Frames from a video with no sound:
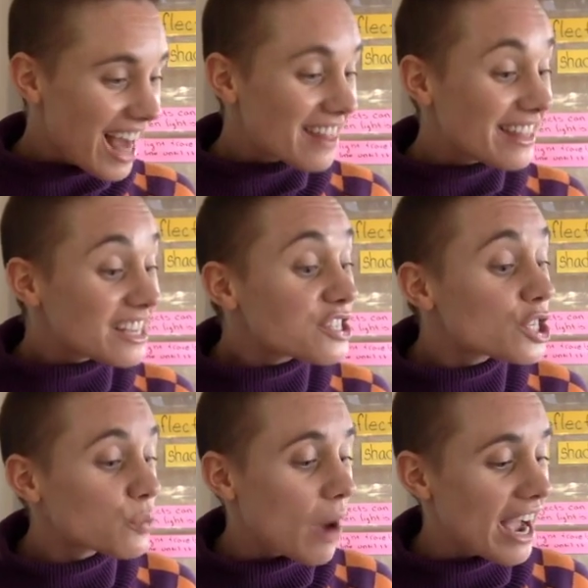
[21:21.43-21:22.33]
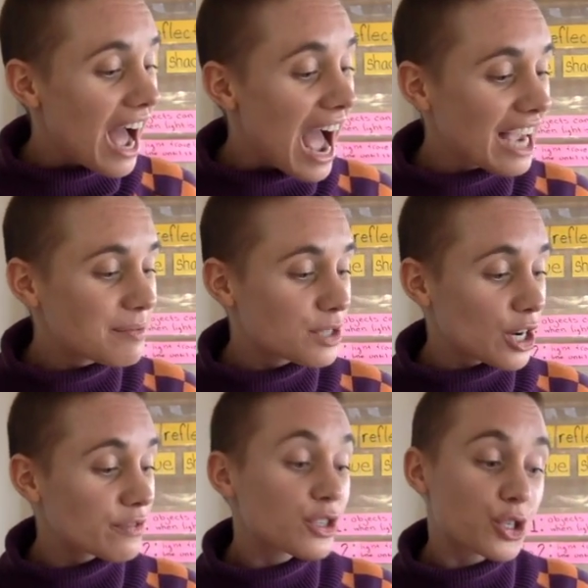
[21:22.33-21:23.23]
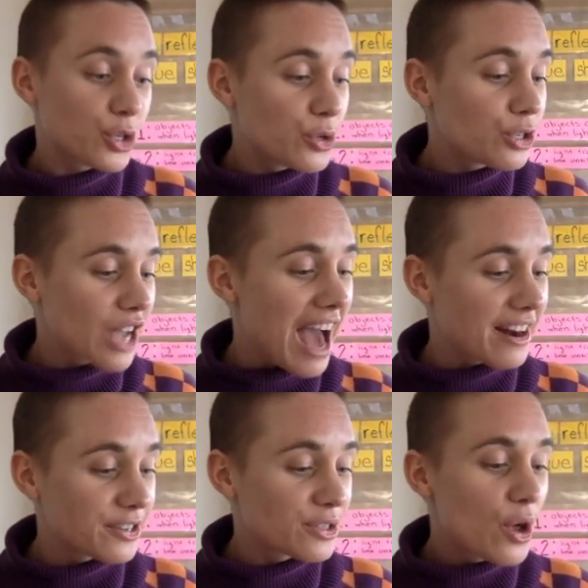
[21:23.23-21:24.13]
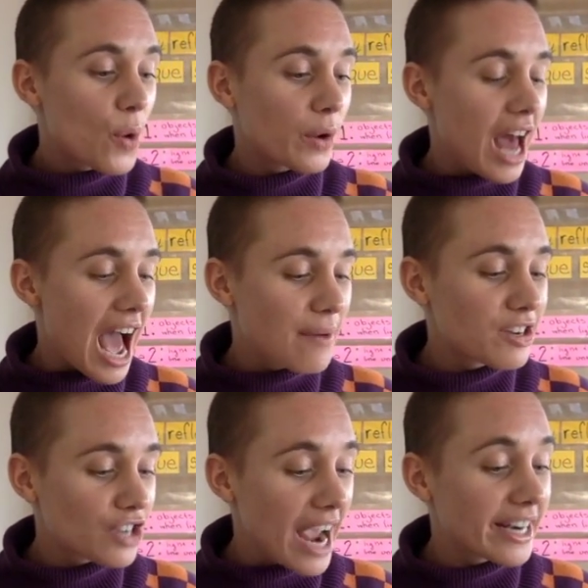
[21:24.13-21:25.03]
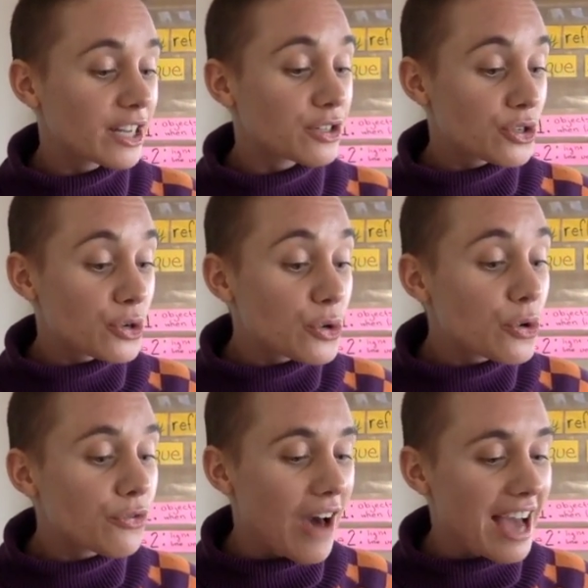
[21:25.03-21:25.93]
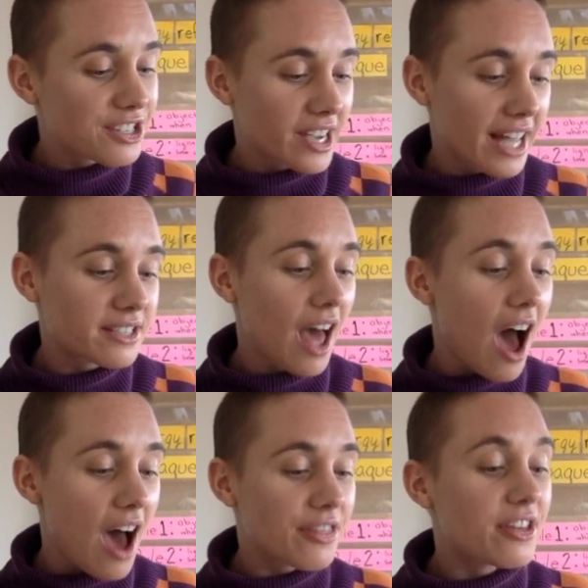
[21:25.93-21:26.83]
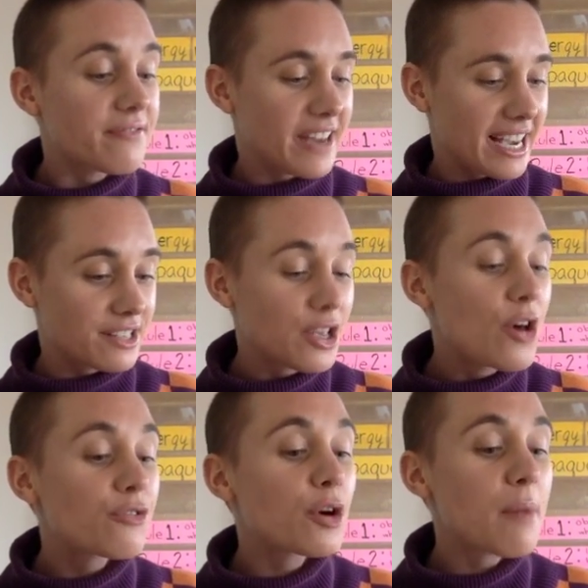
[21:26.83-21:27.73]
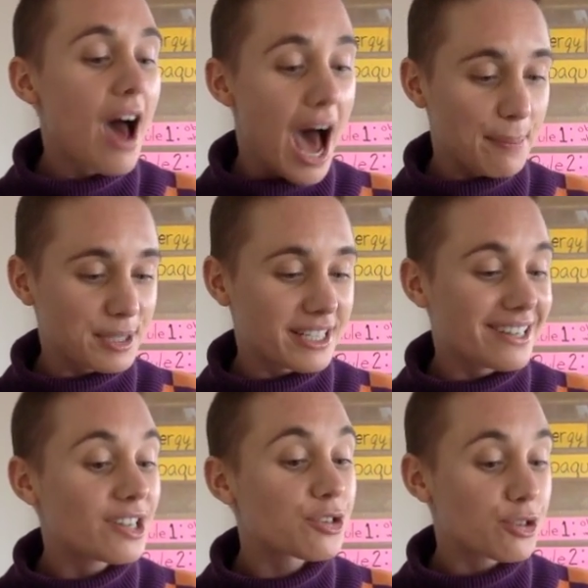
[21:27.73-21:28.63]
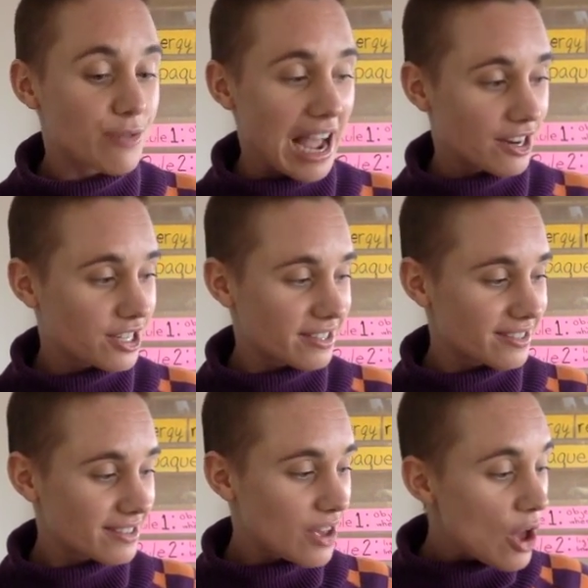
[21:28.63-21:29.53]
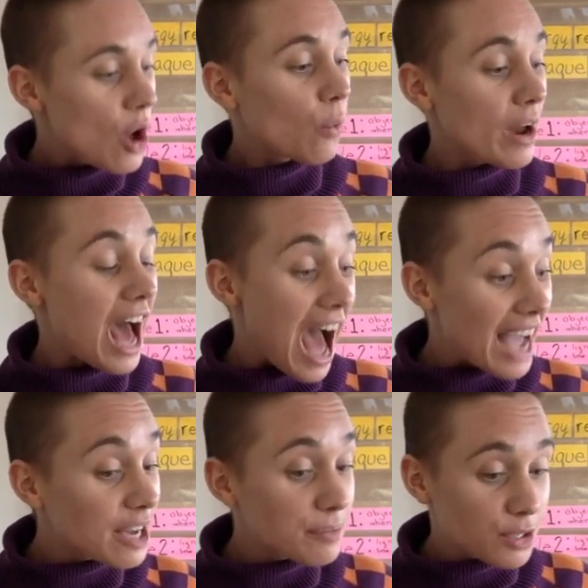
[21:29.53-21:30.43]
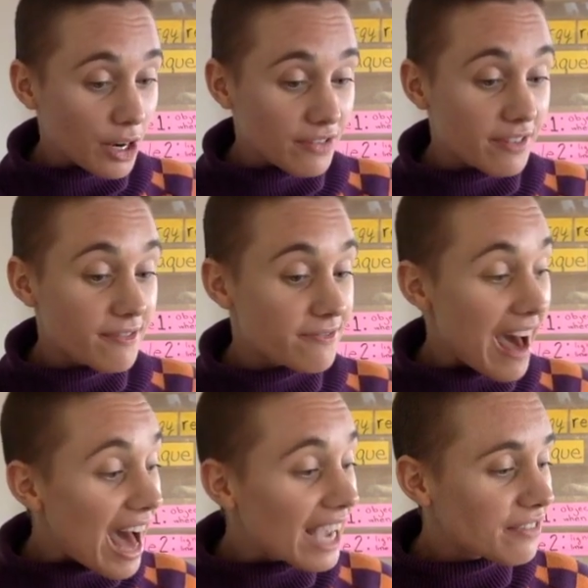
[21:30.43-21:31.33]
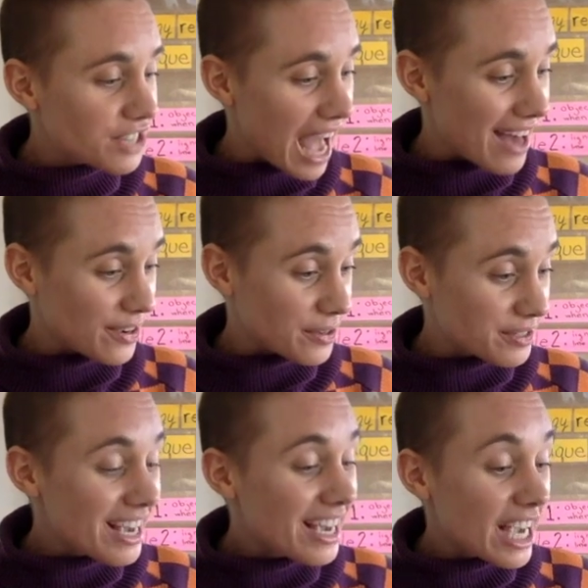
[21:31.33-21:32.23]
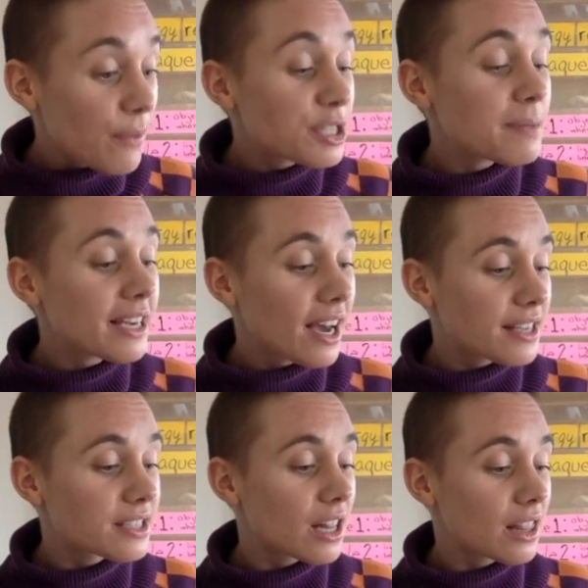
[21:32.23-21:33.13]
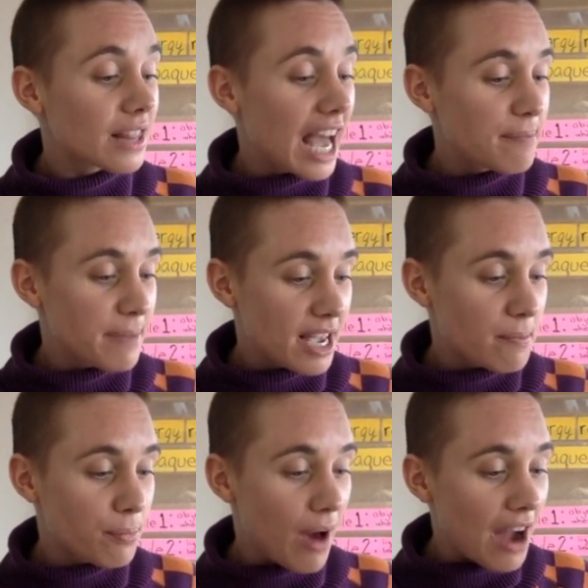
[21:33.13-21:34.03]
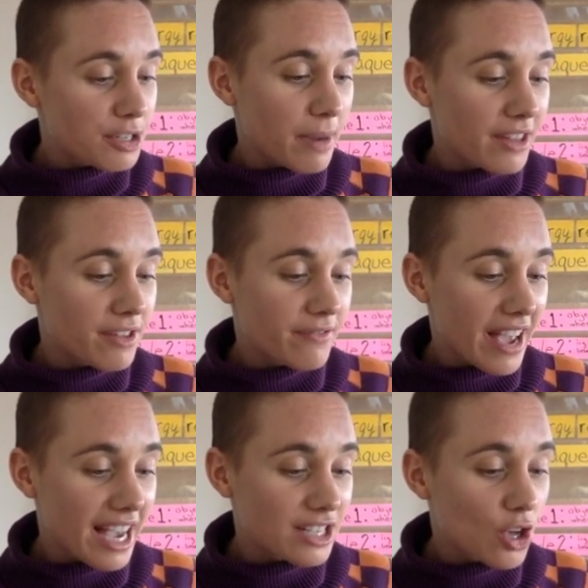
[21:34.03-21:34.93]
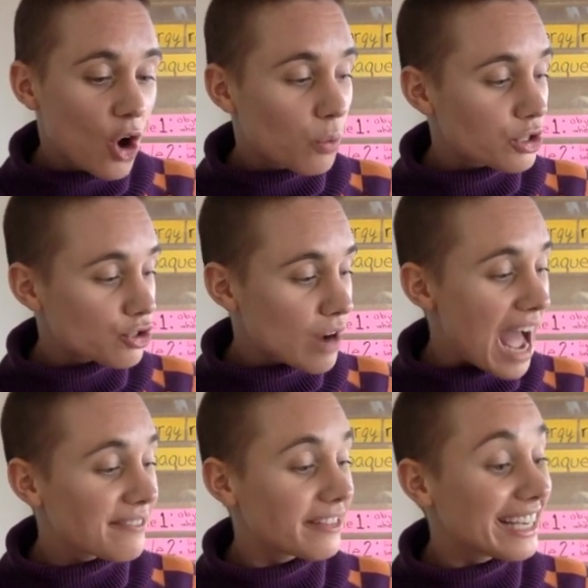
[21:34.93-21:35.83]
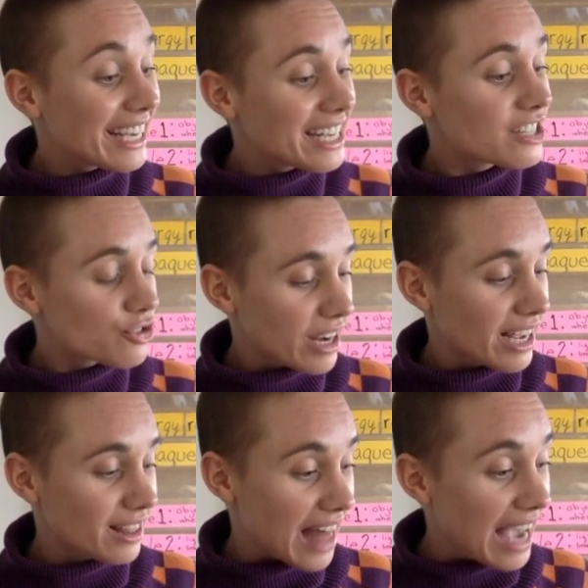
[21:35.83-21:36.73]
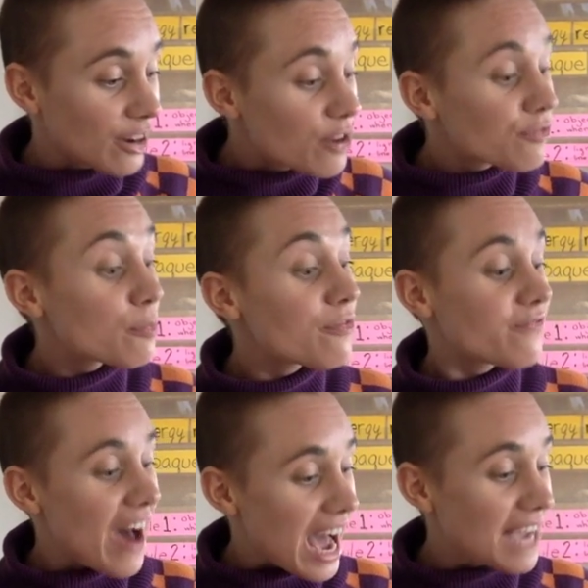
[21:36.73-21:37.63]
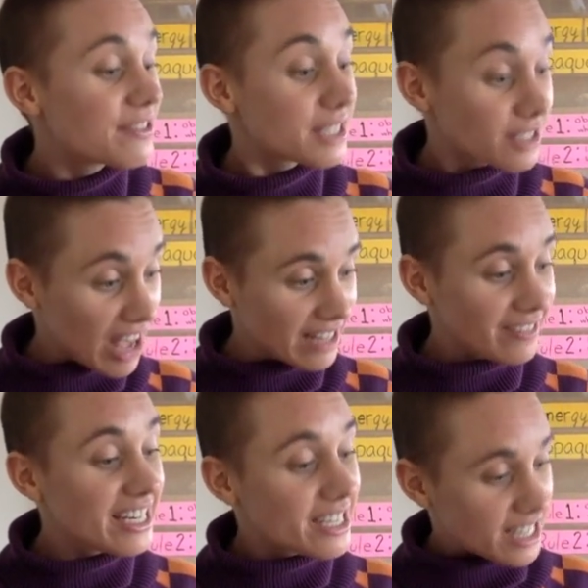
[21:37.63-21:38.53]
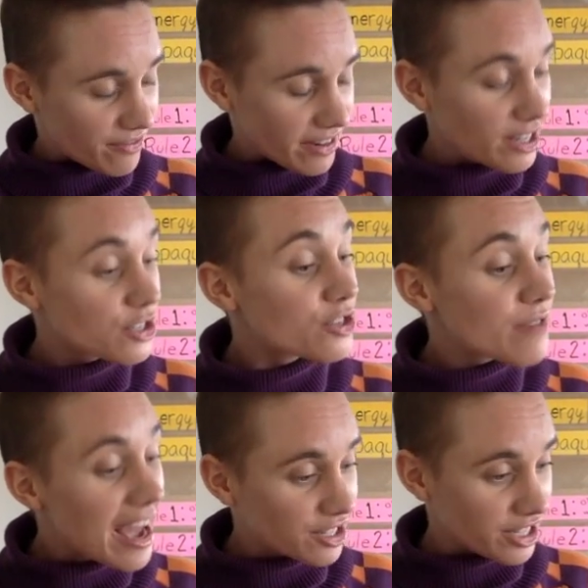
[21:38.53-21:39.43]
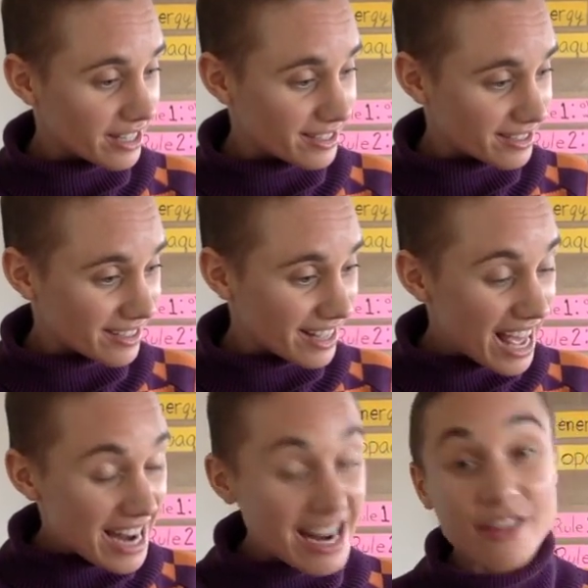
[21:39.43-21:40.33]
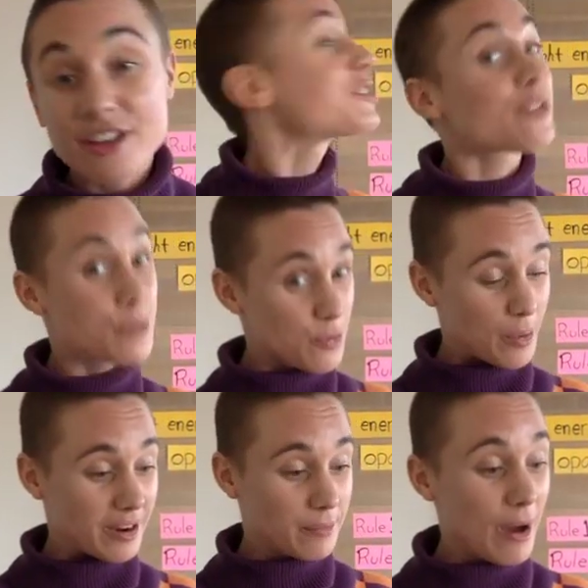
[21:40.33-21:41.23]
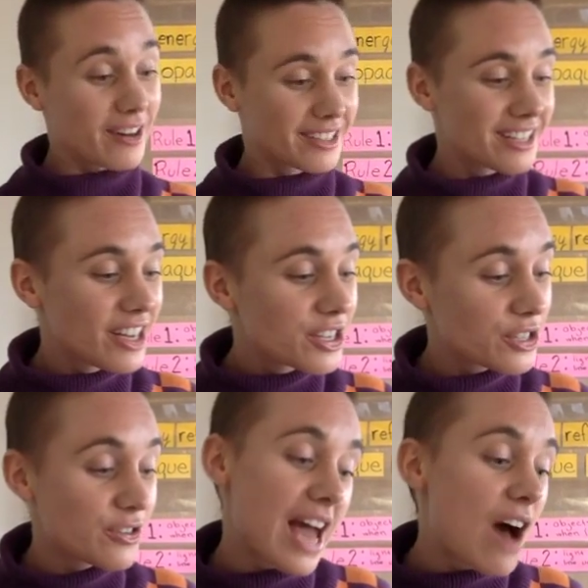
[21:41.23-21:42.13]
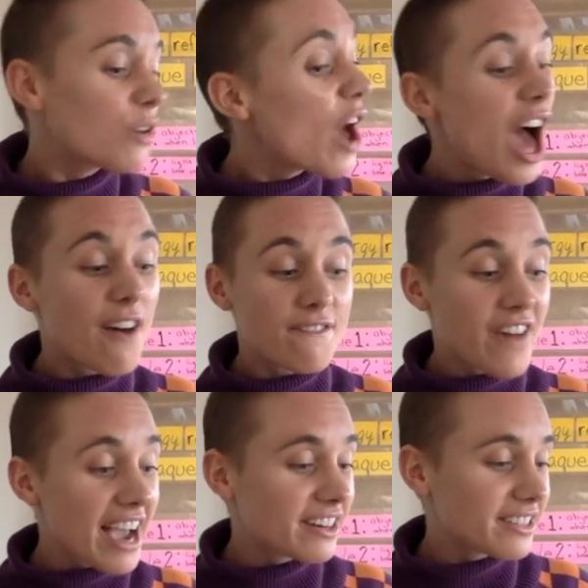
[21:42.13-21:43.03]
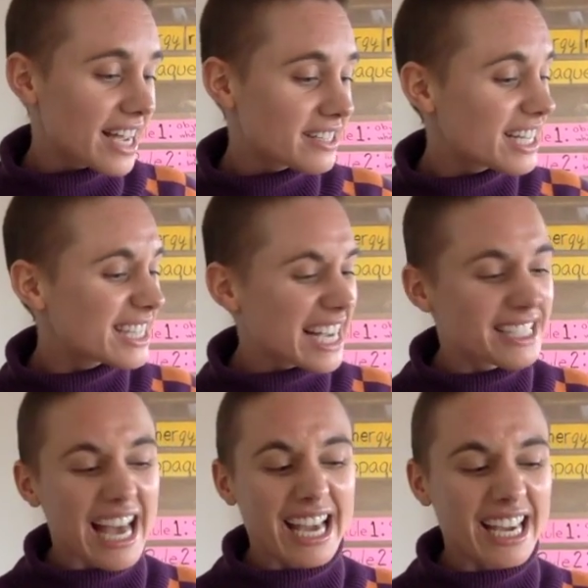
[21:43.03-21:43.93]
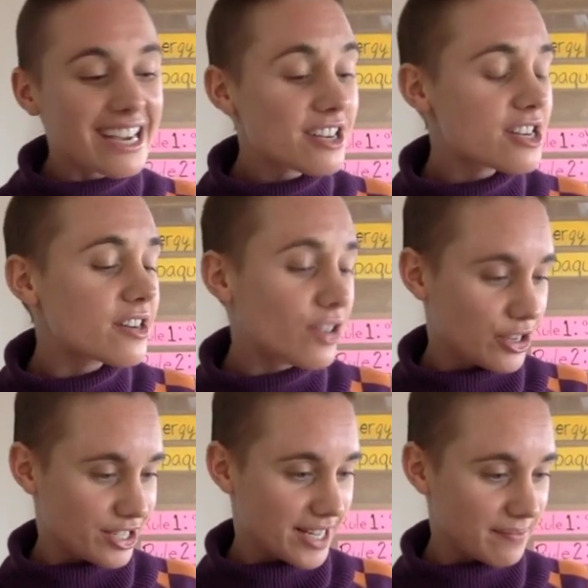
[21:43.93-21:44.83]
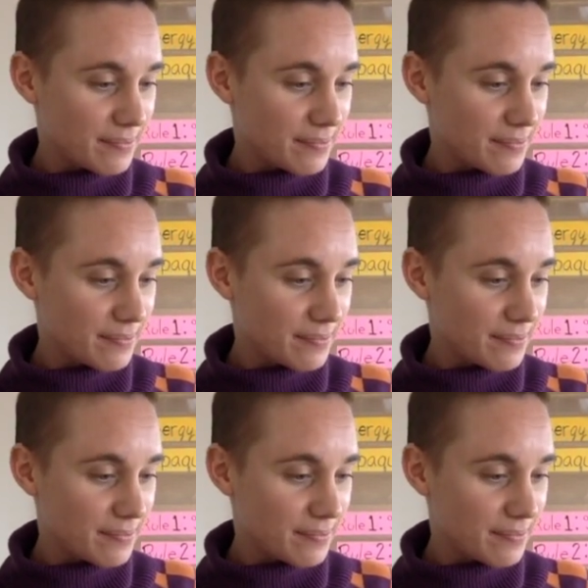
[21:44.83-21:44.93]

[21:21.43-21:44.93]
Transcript: This is why I observed two shadows when I was shining two flashlights on the vase from opposite directions. When I observed 5 shadows, it was because the light being blocked by the vase was traveling in a straight line from 5 slightly different directions. Now this is from the word wall. So now, final sentence I say in conclusion.